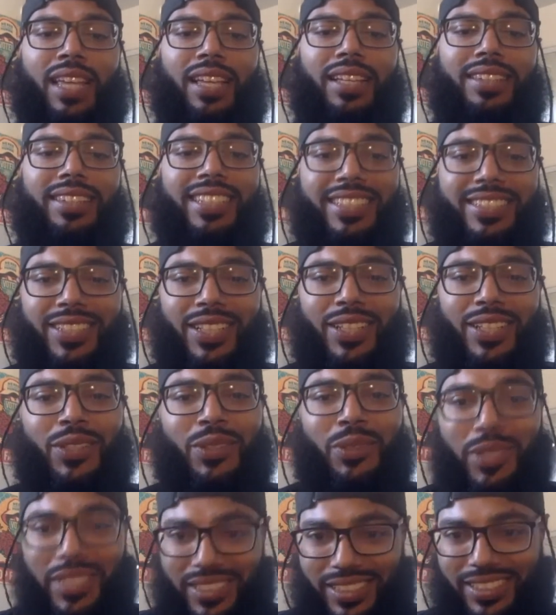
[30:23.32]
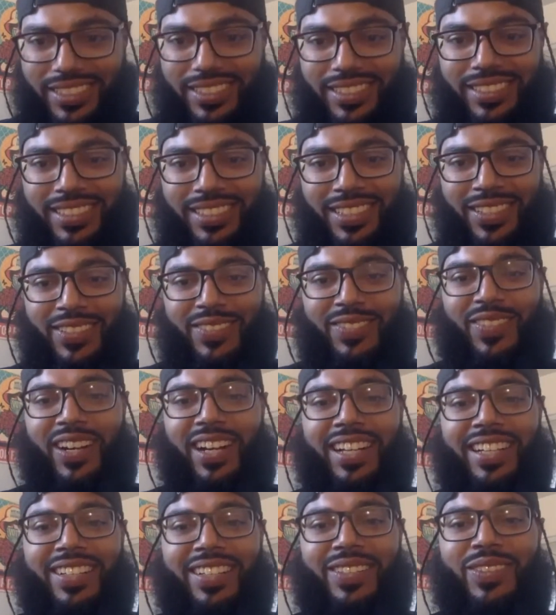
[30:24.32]
Lisa Lewis,
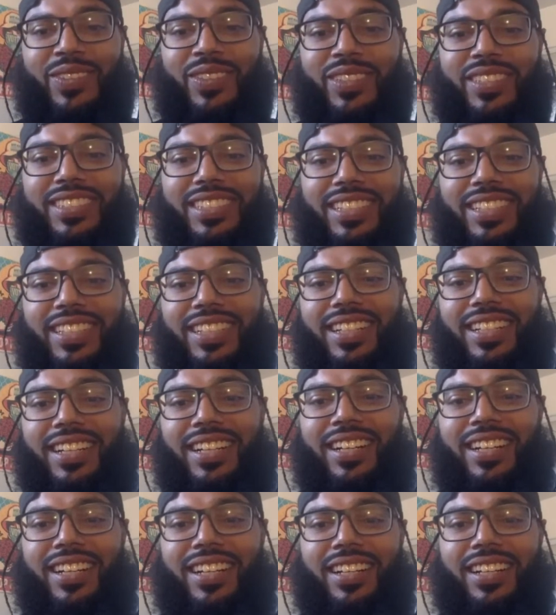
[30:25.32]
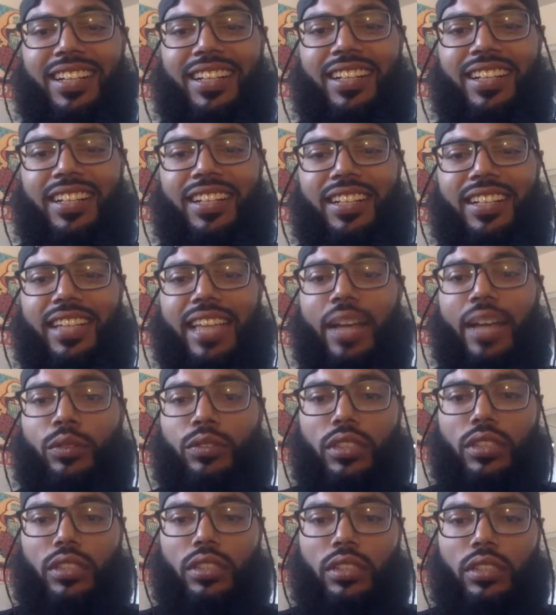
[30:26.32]
right, who is a
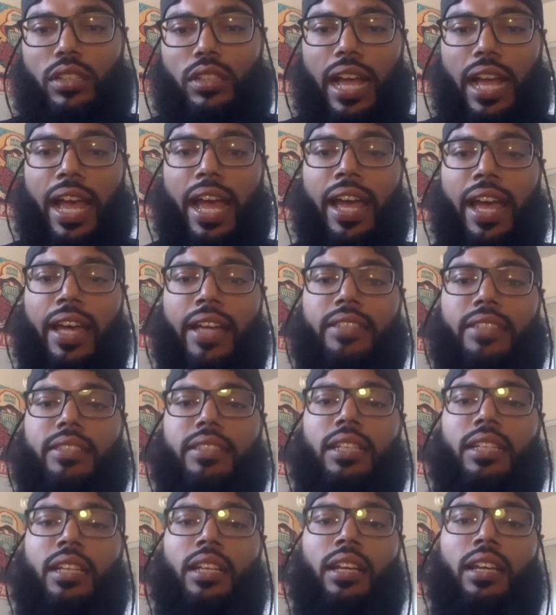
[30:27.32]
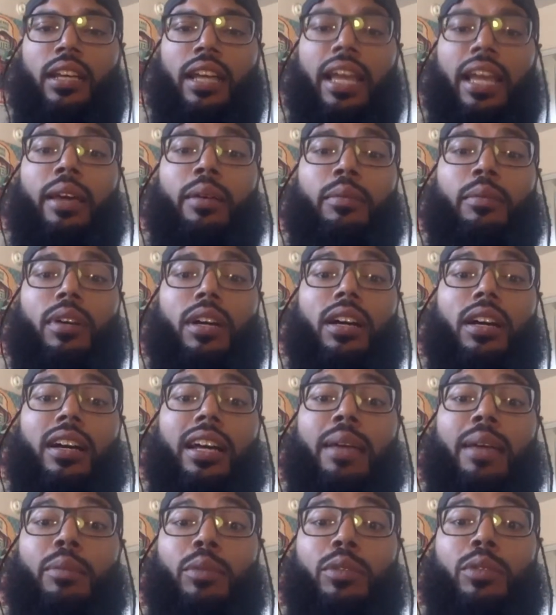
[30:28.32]
counselor at
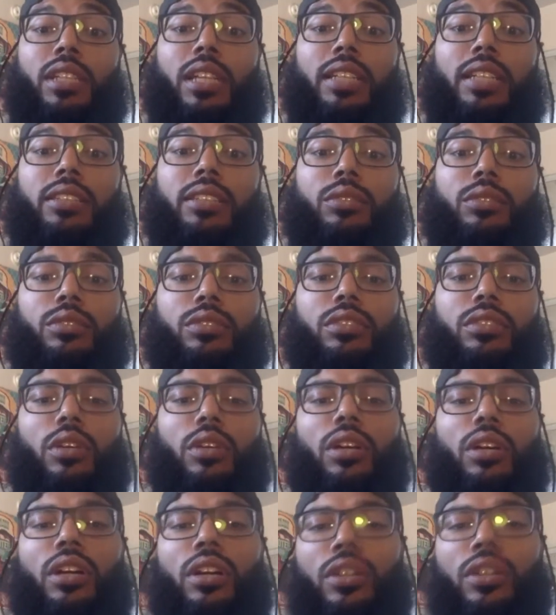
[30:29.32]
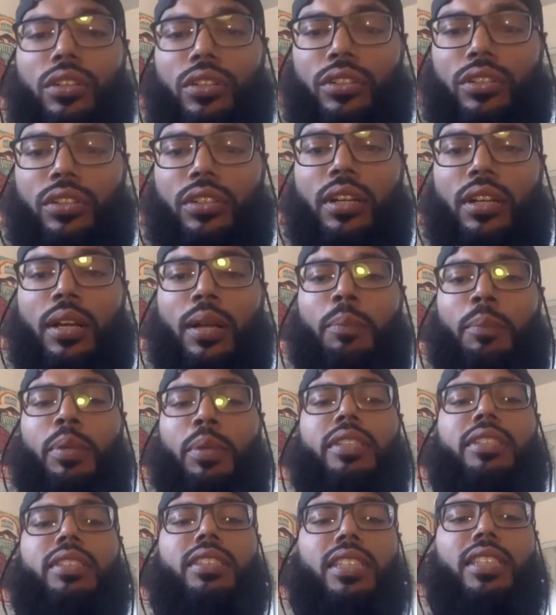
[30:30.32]
Hamilton High School. So her
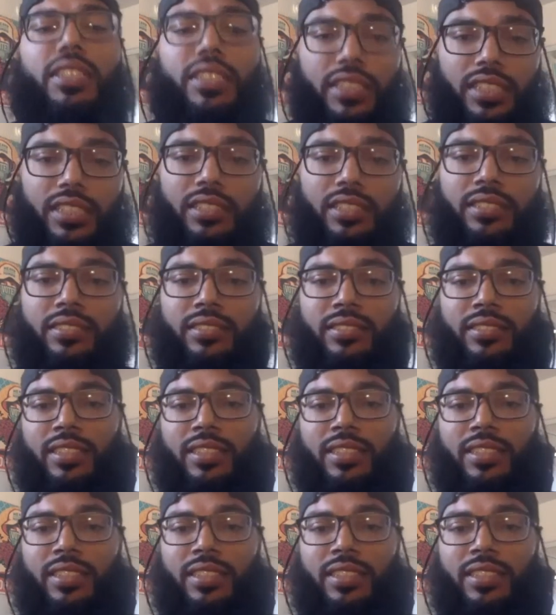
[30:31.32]
position